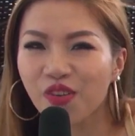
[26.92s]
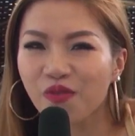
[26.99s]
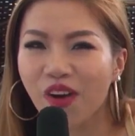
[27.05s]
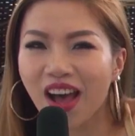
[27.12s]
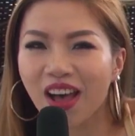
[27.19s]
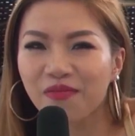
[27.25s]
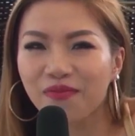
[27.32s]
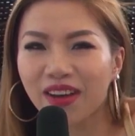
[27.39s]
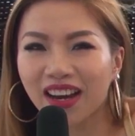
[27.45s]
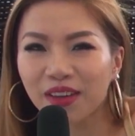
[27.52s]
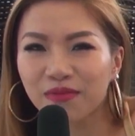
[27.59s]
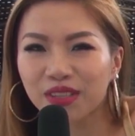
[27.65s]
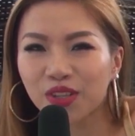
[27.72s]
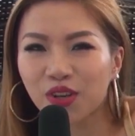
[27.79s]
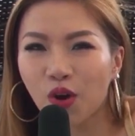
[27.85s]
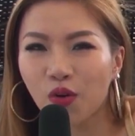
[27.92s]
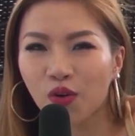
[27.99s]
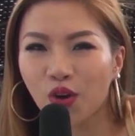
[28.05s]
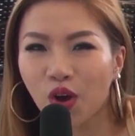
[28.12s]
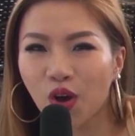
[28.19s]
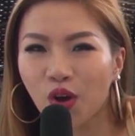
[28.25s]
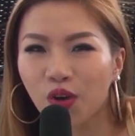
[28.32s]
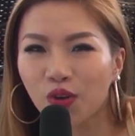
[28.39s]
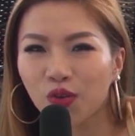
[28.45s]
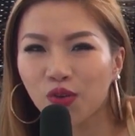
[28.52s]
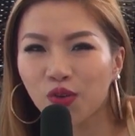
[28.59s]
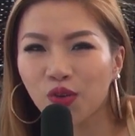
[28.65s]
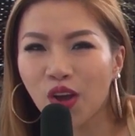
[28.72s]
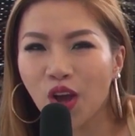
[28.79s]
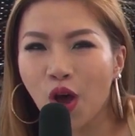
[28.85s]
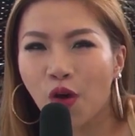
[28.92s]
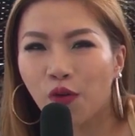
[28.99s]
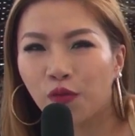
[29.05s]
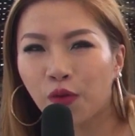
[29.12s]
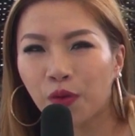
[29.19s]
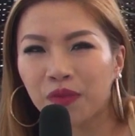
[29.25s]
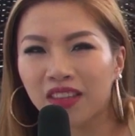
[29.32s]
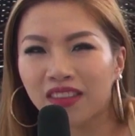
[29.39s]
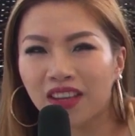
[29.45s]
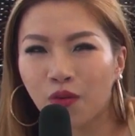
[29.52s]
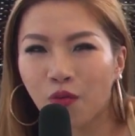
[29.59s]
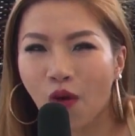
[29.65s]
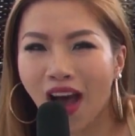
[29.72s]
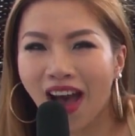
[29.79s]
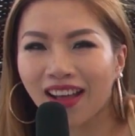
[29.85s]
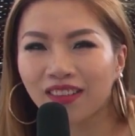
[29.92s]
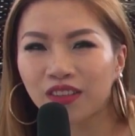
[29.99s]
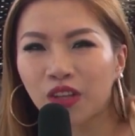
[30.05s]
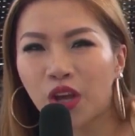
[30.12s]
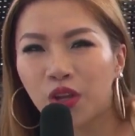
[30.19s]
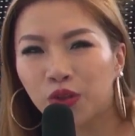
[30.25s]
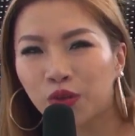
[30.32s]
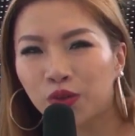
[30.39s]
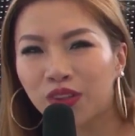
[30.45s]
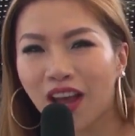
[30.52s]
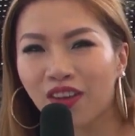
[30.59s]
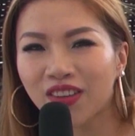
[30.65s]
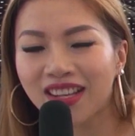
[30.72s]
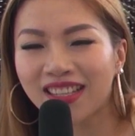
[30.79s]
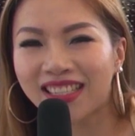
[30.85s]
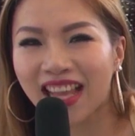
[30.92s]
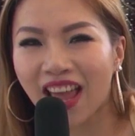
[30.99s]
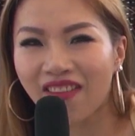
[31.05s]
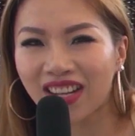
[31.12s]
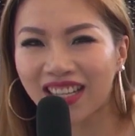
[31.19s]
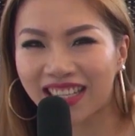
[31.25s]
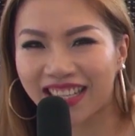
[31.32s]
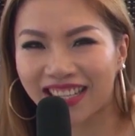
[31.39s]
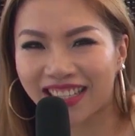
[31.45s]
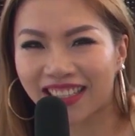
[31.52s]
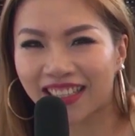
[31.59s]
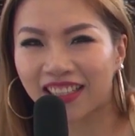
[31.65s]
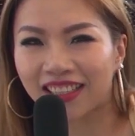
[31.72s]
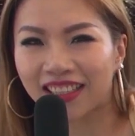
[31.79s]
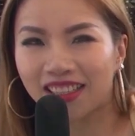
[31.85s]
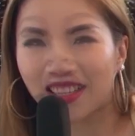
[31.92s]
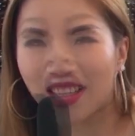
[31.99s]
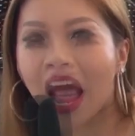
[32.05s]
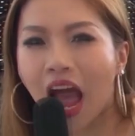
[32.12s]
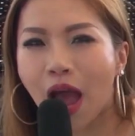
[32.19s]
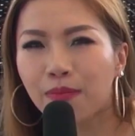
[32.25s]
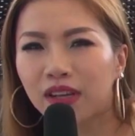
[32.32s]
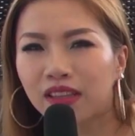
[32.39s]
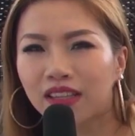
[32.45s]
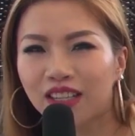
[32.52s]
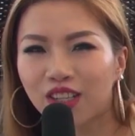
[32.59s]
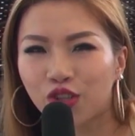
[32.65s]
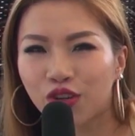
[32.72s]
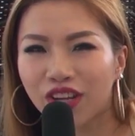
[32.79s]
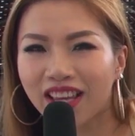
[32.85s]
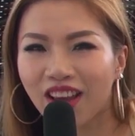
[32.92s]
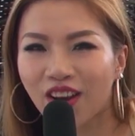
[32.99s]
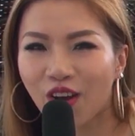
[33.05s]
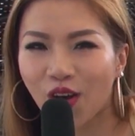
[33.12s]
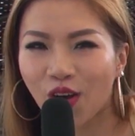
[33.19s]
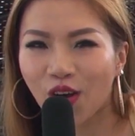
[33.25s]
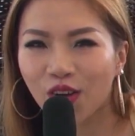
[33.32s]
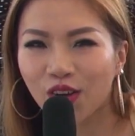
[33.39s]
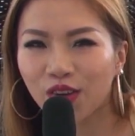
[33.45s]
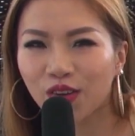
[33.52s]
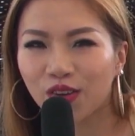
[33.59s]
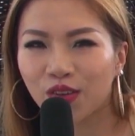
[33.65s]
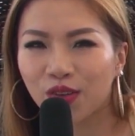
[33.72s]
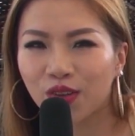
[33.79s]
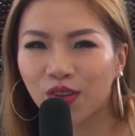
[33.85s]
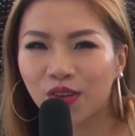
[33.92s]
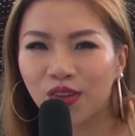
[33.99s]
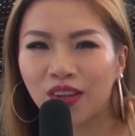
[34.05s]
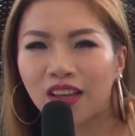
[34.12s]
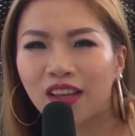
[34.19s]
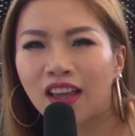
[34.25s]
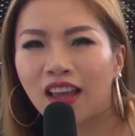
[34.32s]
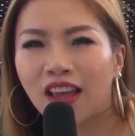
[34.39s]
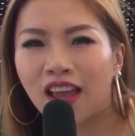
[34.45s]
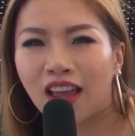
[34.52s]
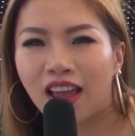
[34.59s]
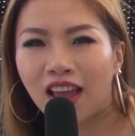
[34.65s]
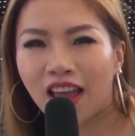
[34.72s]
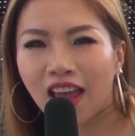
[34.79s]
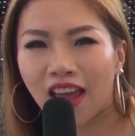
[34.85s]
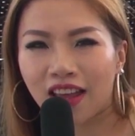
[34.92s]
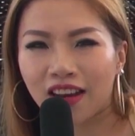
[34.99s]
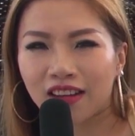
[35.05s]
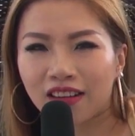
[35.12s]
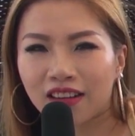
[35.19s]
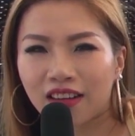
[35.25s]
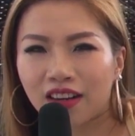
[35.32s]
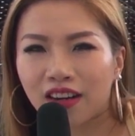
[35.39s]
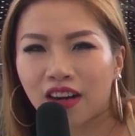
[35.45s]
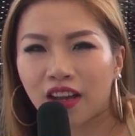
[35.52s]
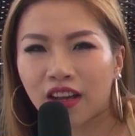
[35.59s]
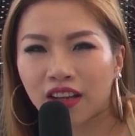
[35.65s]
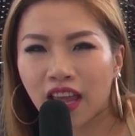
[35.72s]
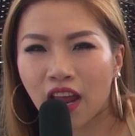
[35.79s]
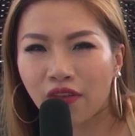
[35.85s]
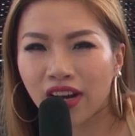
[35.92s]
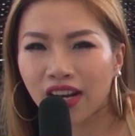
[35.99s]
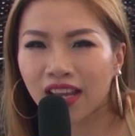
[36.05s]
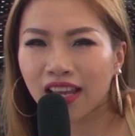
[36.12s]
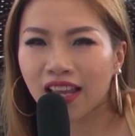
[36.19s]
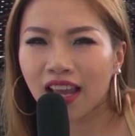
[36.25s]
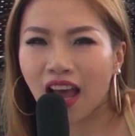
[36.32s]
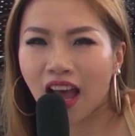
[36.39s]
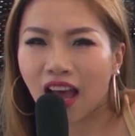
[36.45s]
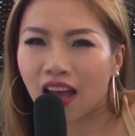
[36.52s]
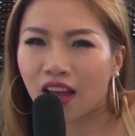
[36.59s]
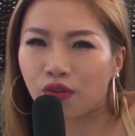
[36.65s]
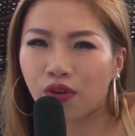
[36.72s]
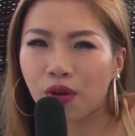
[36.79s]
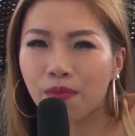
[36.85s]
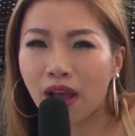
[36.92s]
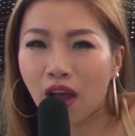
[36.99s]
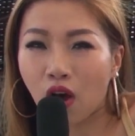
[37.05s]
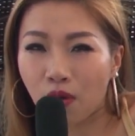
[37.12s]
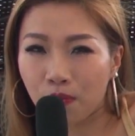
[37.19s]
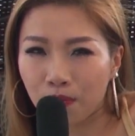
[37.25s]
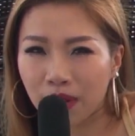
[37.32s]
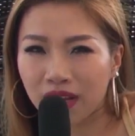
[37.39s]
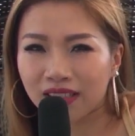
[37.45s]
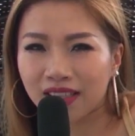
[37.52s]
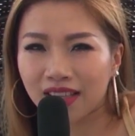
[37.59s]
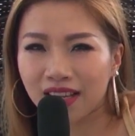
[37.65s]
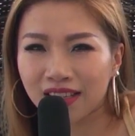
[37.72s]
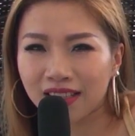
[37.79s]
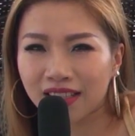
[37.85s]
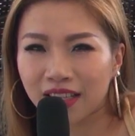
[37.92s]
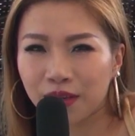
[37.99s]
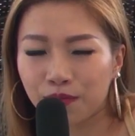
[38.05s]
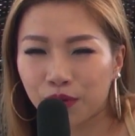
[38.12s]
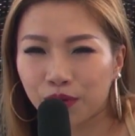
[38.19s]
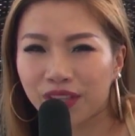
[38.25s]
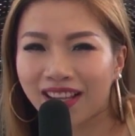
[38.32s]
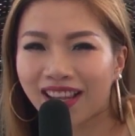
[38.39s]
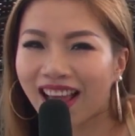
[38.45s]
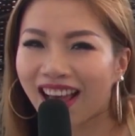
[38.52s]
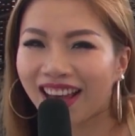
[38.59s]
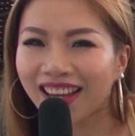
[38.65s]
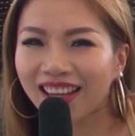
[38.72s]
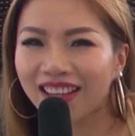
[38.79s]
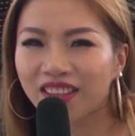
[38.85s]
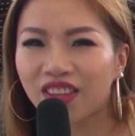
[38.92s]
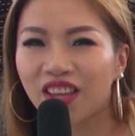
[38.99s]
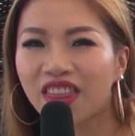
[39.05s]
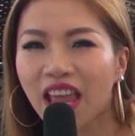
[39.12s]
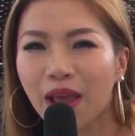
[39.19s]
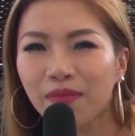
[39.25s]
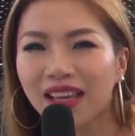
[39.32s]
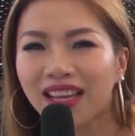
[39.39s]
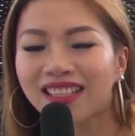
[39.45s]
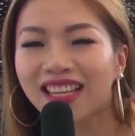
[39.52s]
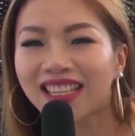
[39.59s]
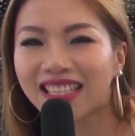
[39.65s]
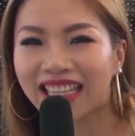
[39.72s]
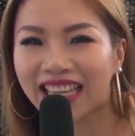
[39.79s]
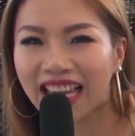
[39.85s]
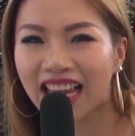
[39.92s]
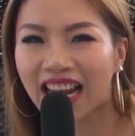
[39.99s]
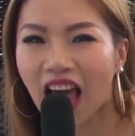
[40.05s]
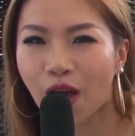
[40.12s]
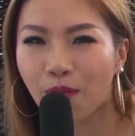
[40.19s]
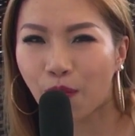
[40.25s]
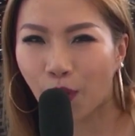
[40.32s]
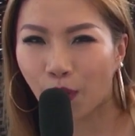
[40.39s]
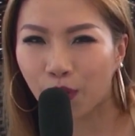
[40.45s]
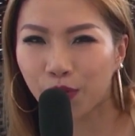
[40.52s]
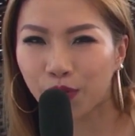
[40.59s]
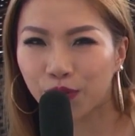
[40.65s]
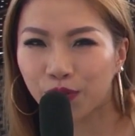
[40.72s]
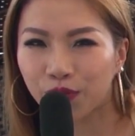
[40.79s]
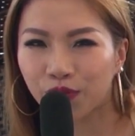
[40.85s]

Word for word: everyone, my name is Coco from the, the One twenty seventeen. I'm a thirty-three year old and uh, currently I run my own business in beauty line. The name is a Skin Labo.